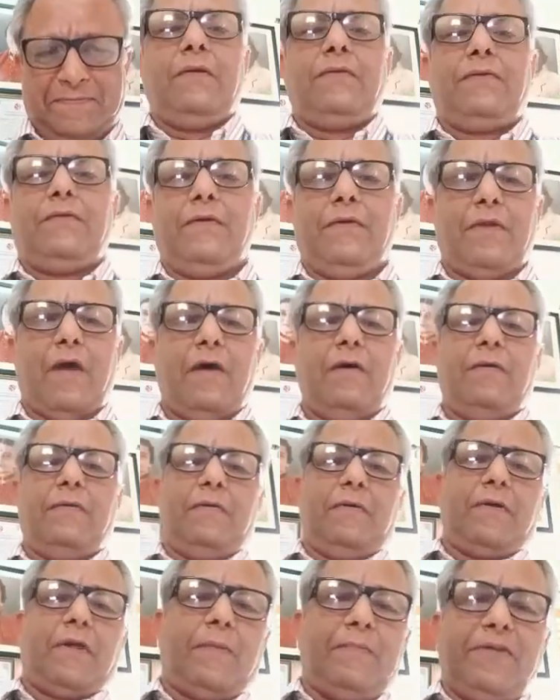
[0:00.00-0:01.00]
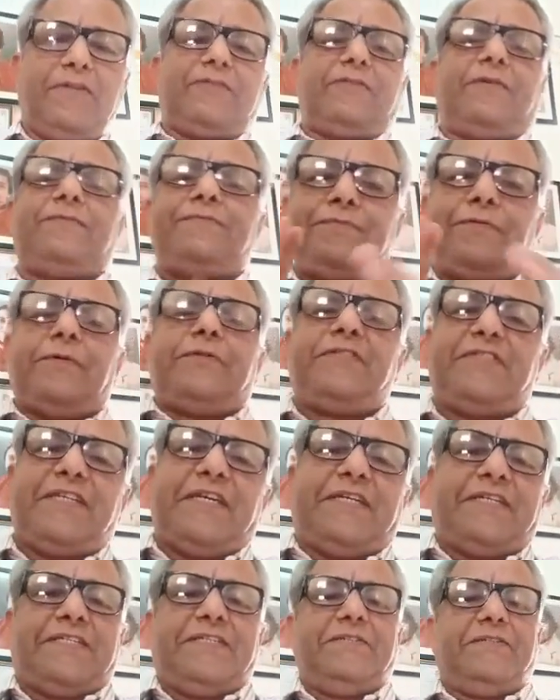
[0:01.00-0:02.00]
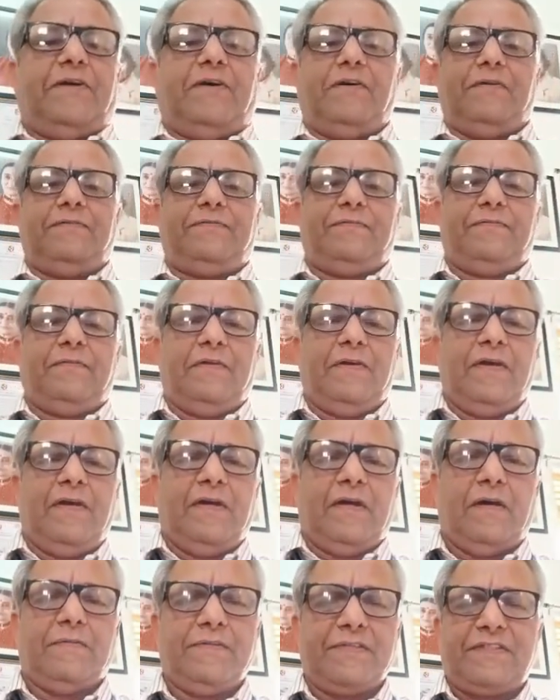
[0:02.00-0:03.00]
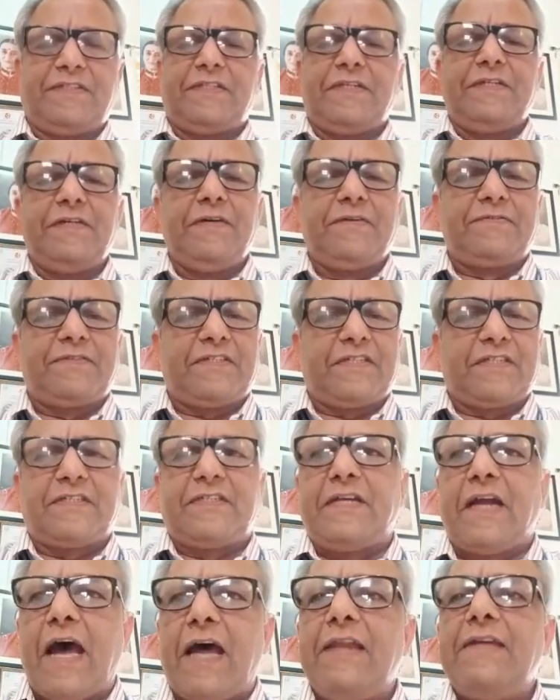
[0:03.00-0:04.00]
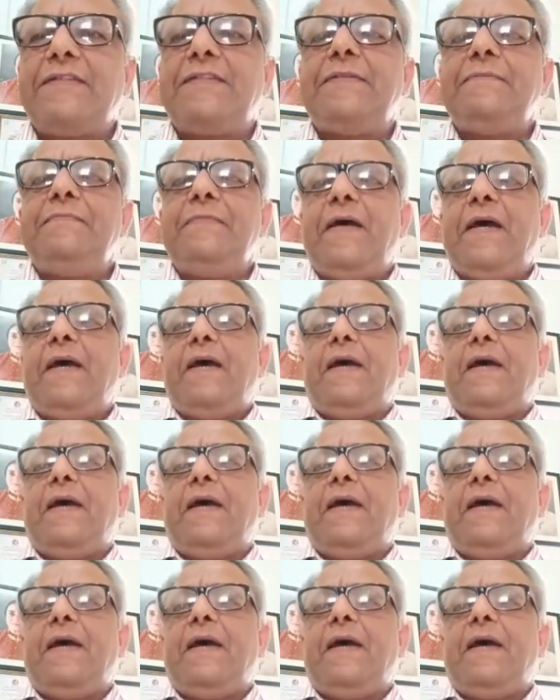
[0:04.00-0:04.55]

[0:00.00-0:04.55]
So now coming to the fourth section of our study of structuralism.